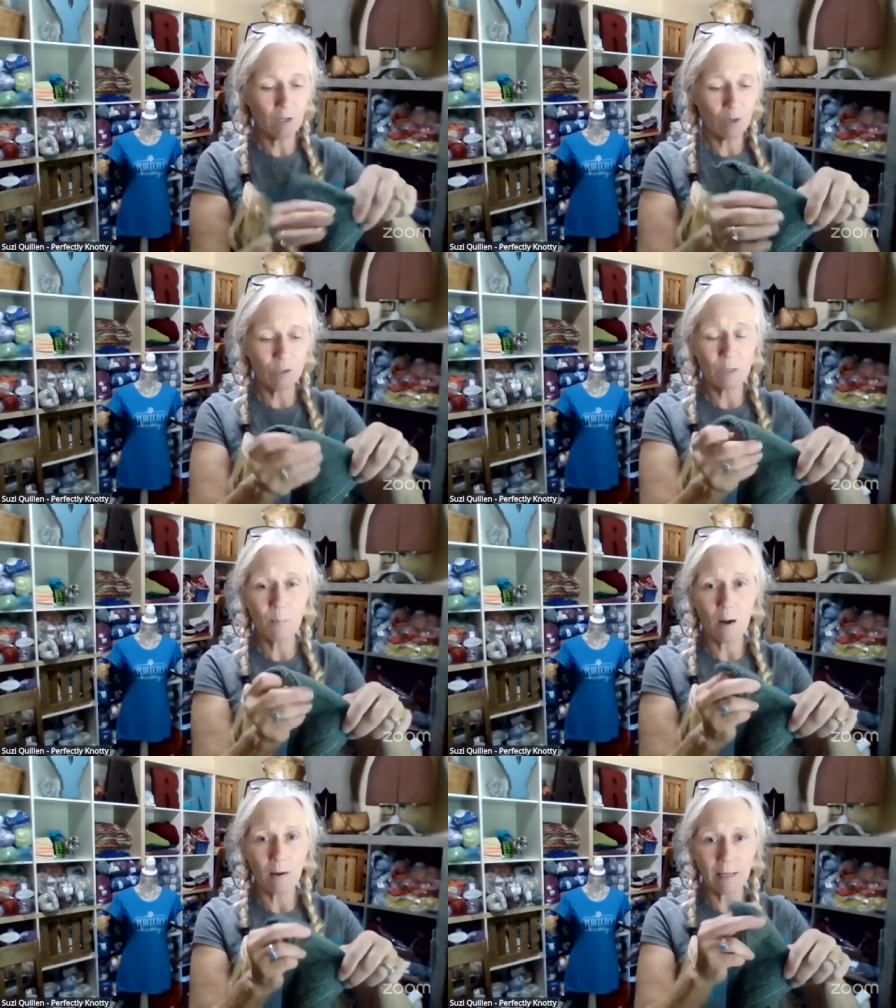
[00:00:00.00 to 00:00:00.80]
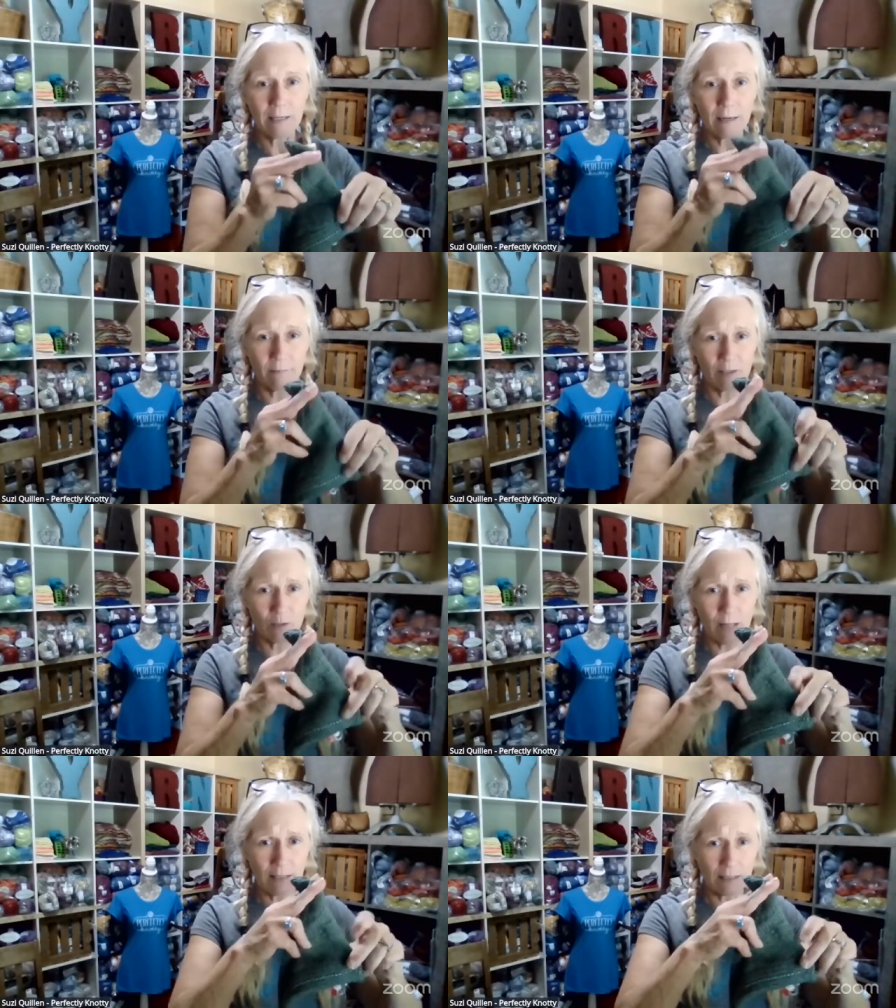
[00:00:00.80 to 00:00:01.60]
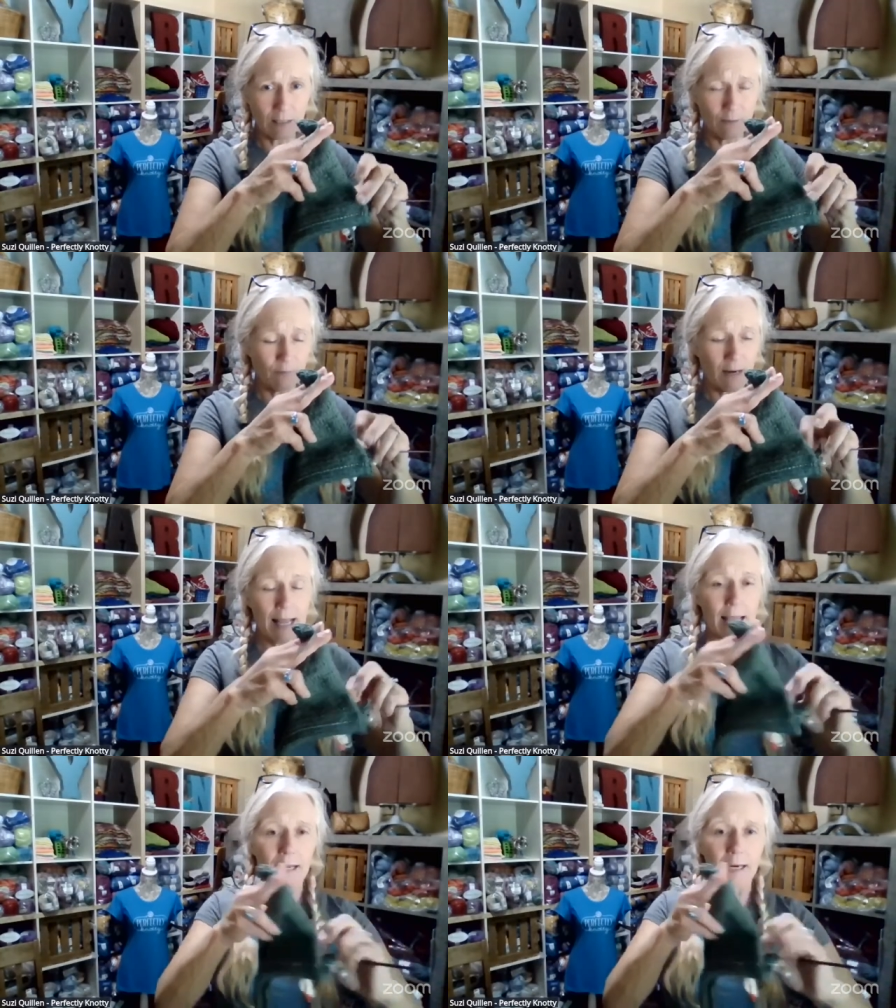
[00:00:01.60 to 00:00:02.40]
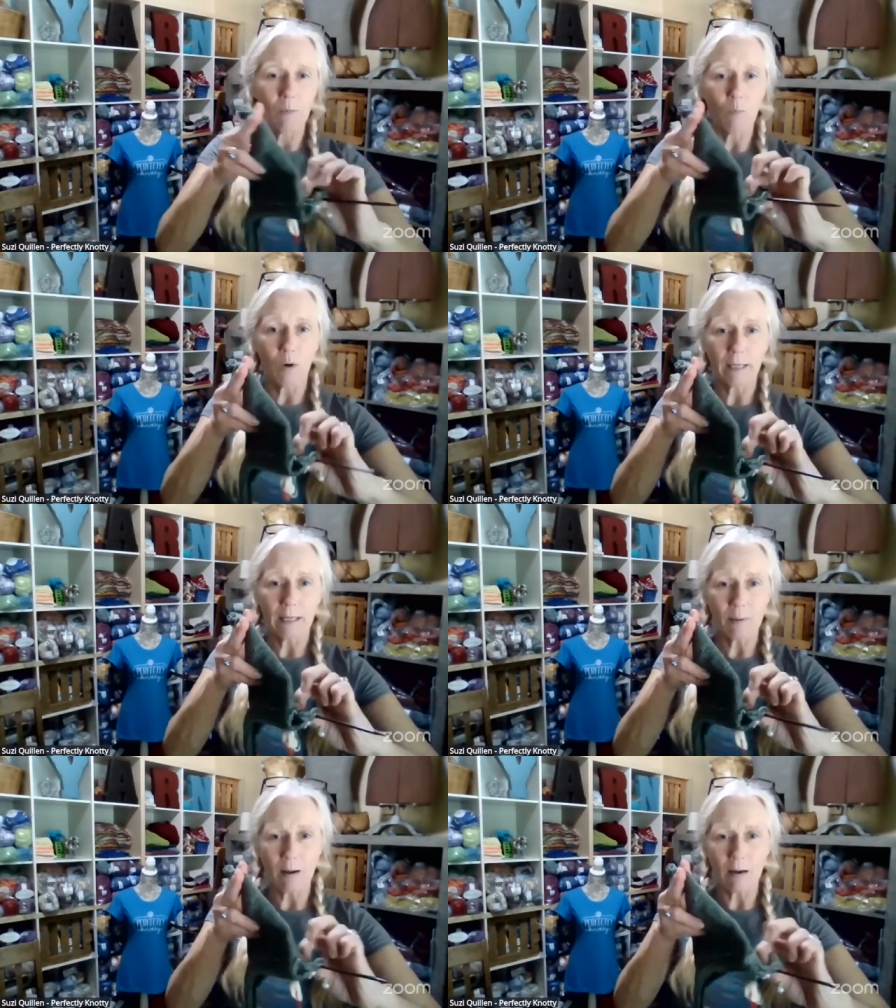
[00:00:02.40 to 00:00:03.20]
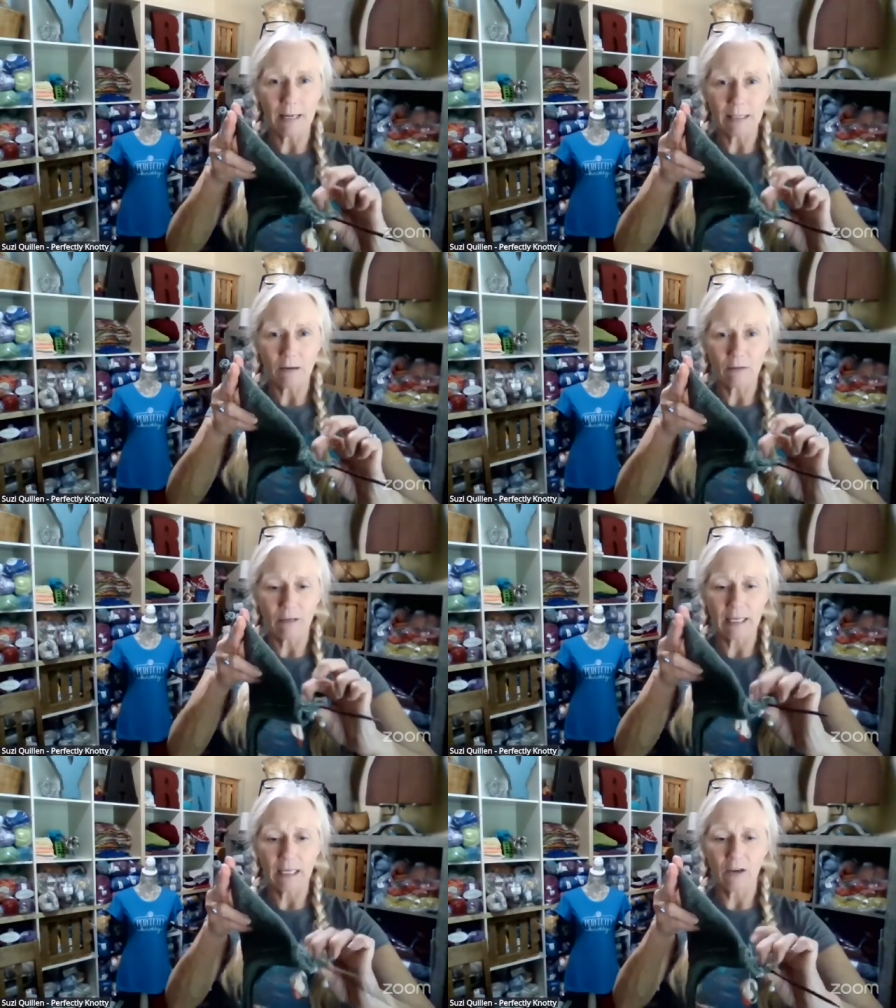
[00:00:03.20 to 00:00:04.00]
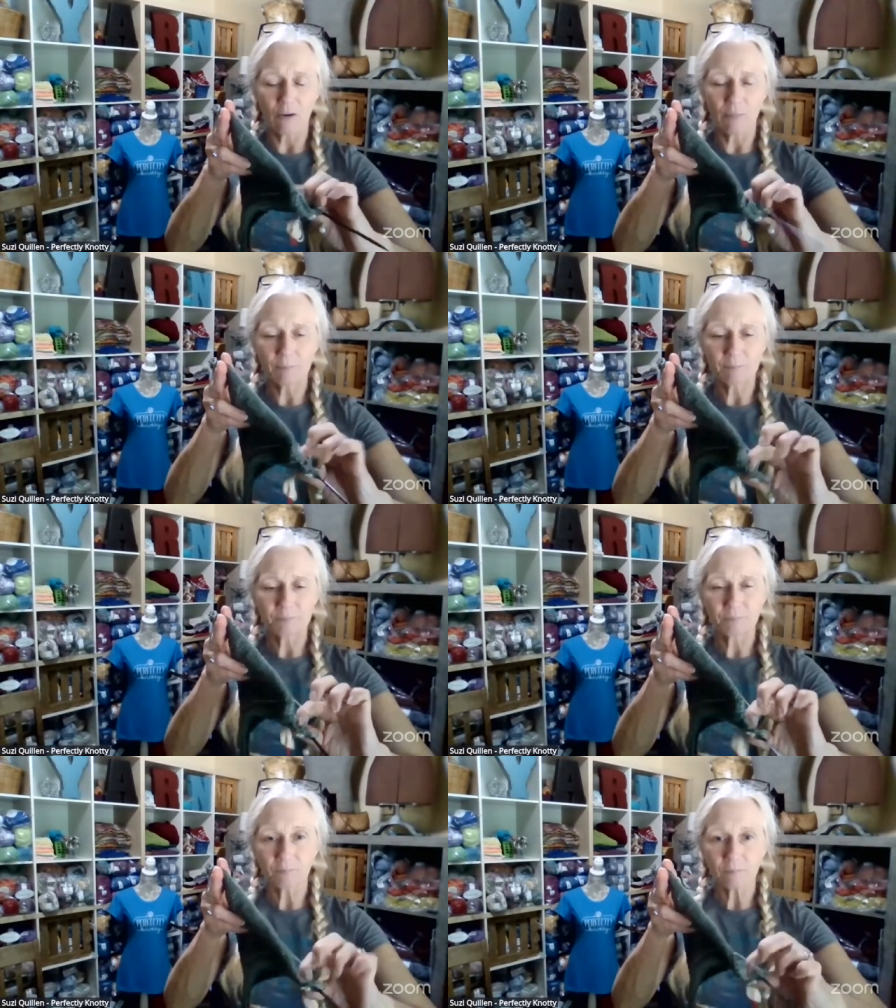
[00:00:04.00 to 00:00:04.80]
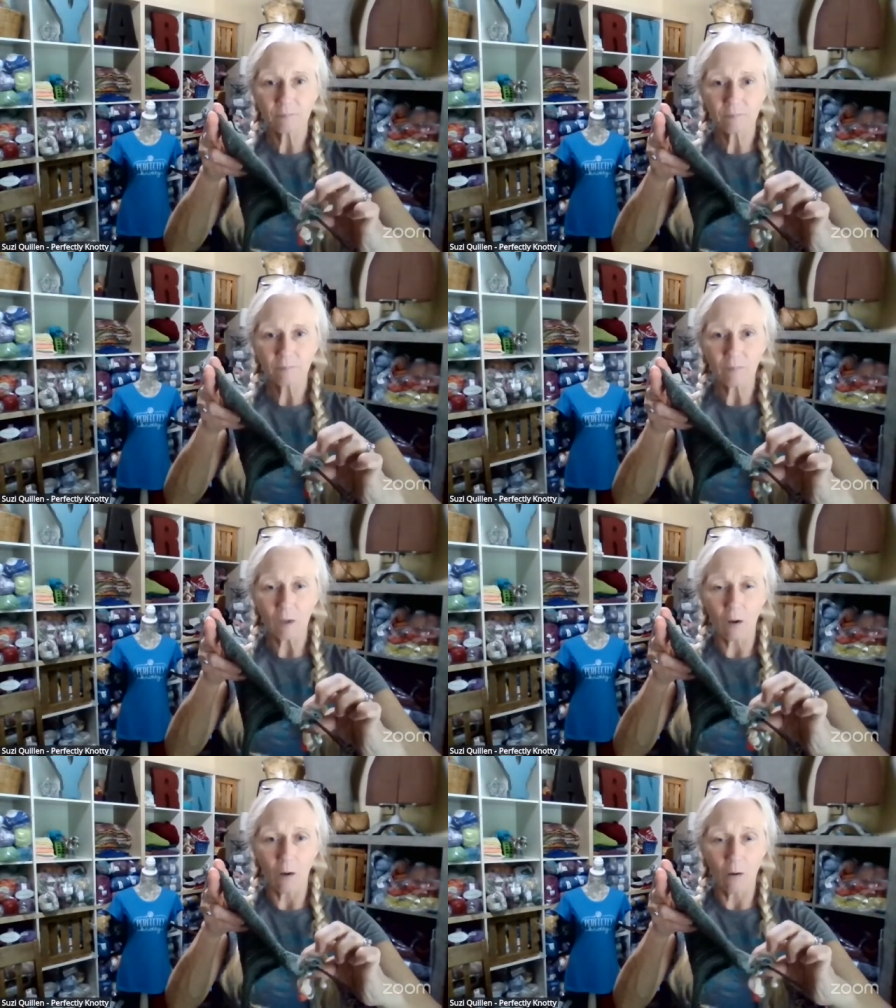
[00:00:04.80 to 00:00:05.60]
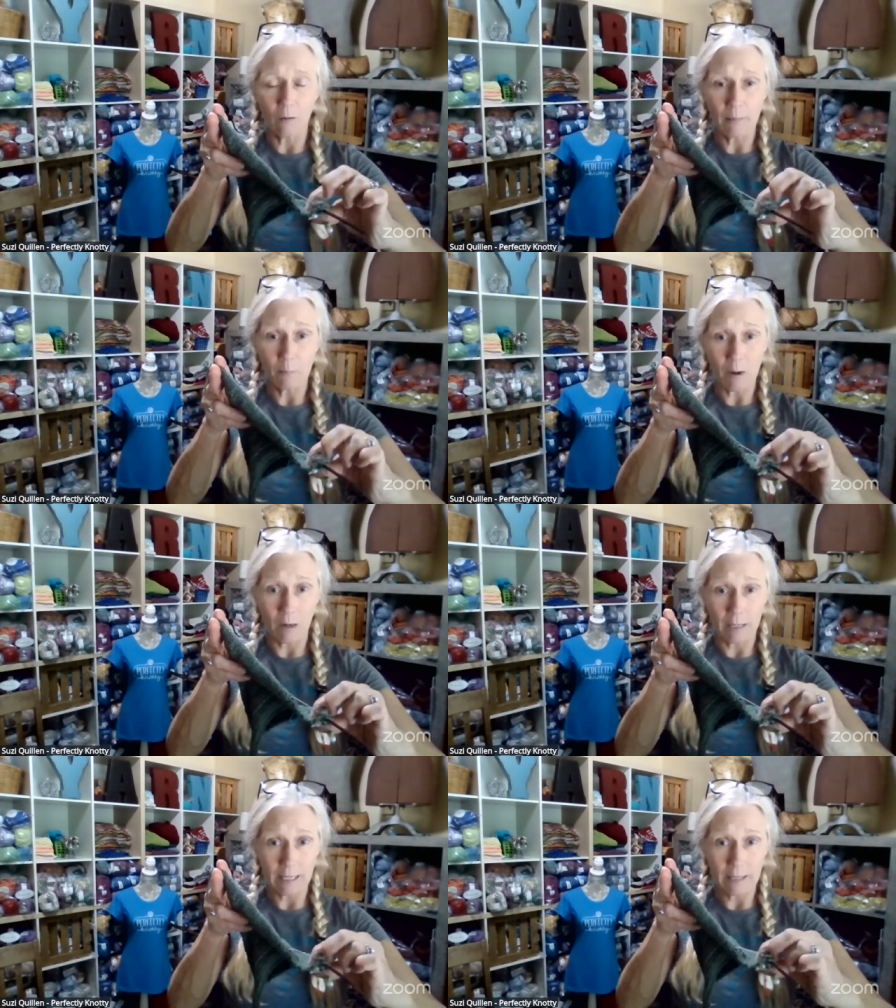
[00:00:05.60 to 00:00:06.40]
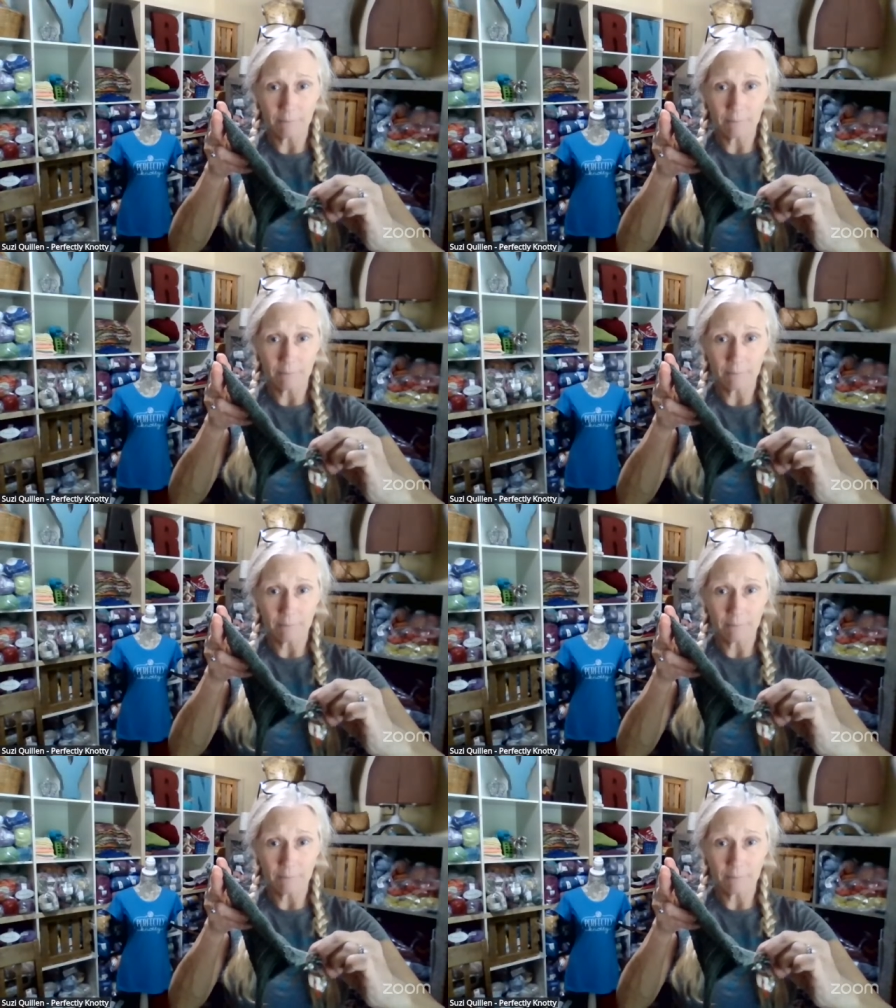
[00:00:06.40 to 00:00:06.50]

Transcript: There's the pocket up, so that's the front, and I'm working behind over here on the body,